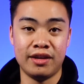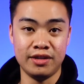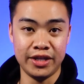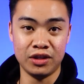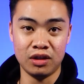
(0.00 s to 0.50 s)
the
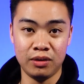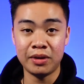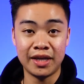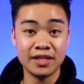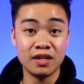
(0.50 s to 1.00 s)
deal.
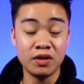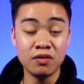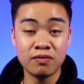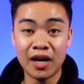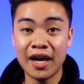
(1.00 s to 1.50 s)
Because if you
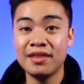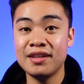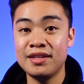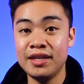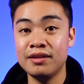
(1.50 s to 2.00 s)
find
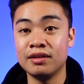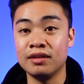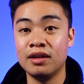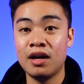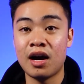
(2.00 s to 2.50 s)
the
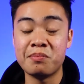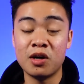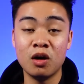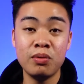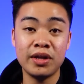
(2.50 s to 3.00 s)
deal, I'm
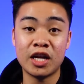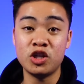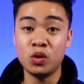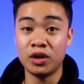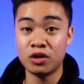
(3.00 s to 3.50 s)
hoping
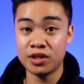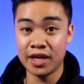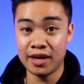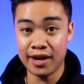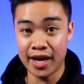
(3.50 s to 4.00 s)
that you
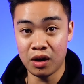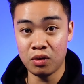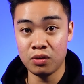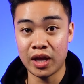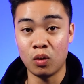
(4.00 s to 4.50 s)
understand
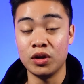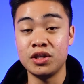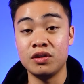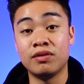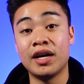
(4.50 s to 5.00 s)
now that
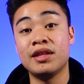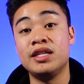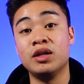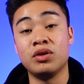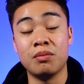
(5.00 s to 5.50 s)
once you find the
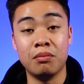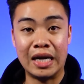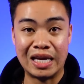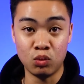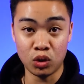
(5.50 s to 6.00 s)
deal, the
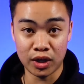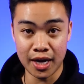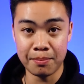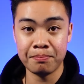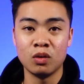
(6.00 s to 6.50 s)
money will
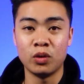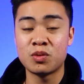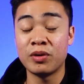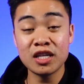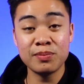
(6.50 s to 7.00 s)
come.
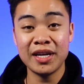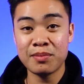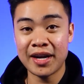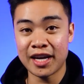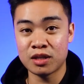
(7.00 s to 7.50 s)
Which brings me to
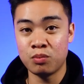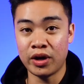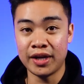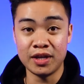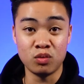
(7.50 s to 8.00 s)
my next
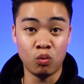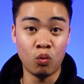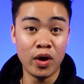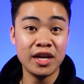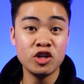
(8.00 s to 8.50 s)
point is
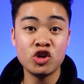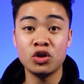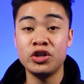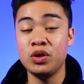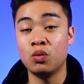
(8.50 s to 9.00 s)
when
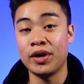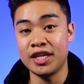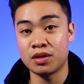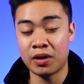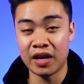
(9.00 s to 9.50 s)
should you
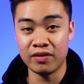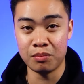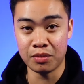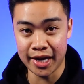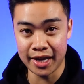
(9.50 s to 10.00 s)
raise
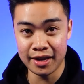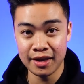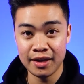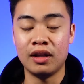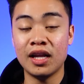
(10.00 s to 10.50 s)
private money?
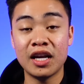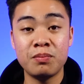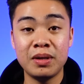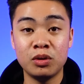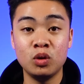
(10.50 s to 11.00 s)
A lot
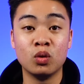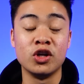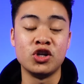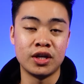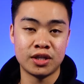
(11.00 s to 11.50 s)
of people who are
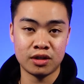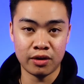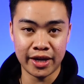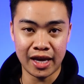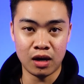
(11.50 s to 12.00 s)
just
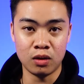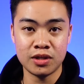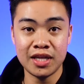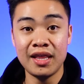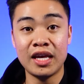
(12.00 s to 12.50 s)
starting out
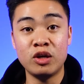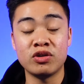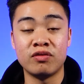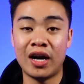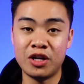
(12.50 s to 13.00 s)
say that you
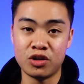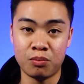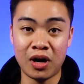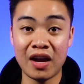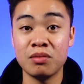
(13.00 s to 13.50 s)
should find your
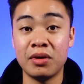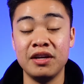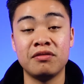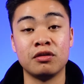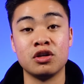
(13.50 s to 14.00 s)
private
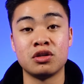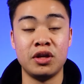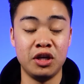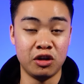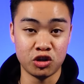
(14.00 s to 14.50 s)
money first so
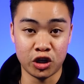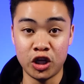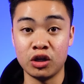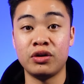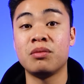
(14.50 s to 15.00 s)
that you can
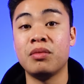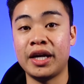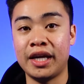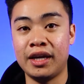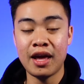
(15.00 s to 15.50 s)
secure your
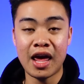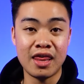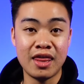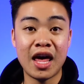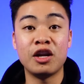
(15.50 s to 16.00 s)
money
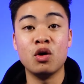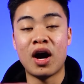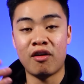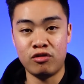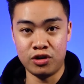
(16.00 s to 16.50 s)
and then go
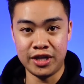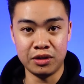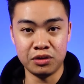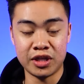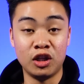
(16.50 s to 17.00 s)
after
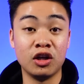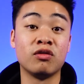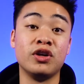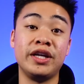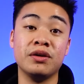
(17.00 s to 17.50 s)
deals and look
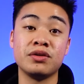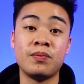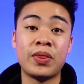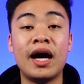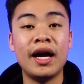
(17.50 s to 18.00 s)
for
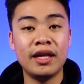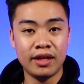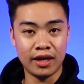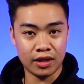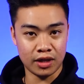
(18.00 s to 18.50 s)
deals. I
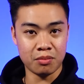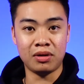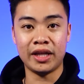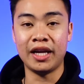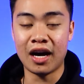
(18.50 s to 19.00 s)
think the
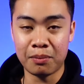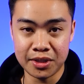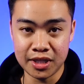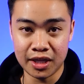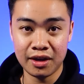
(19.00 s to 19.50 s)
complete
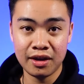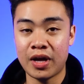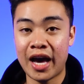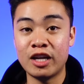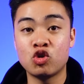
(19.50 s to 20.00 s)
opposite.
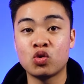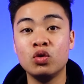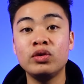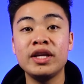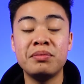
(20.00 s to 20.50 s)
I
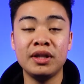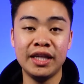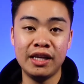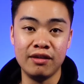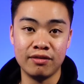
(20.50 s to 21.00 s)
truly
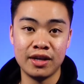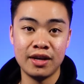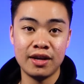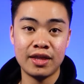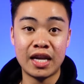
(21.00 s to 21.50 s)
believe
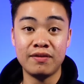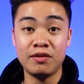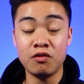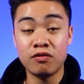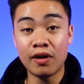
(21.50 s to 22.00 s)
that
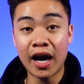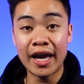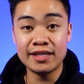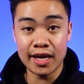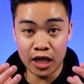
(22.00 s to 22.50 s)
if you
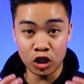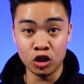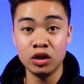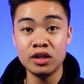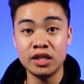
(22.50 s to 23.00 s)
find a
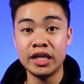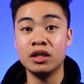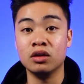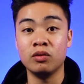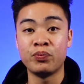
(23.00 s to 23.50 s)
good
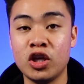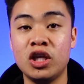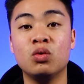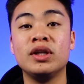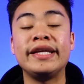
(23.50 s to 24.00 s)
deal,
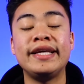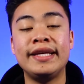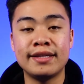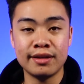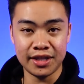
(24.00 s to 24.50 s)
you will
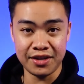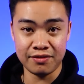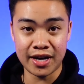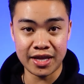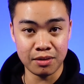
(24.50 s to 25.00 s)
easily
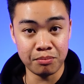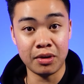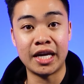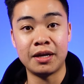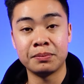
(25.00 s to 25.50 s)
find the
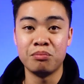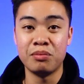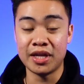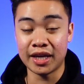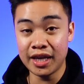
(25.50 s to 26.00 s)
money.
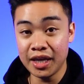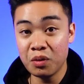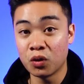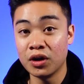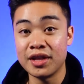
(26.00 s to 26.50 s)
But the key
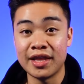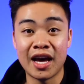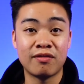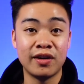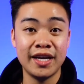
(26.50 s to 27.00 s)
word in
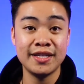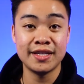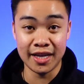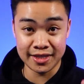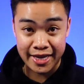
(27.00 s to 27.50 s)
that phrase
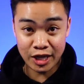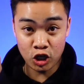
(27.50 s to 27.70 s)
is a